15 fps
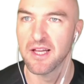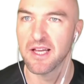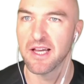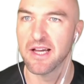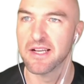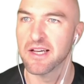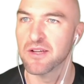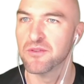
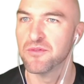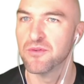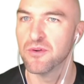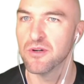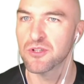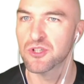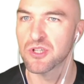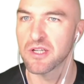And
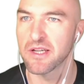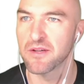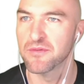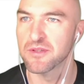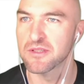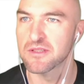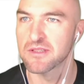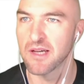unfortunately,
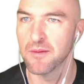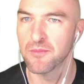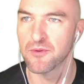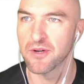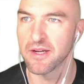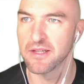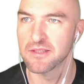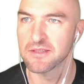for some
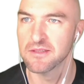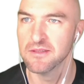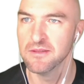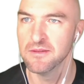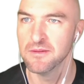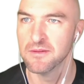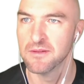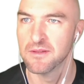reason,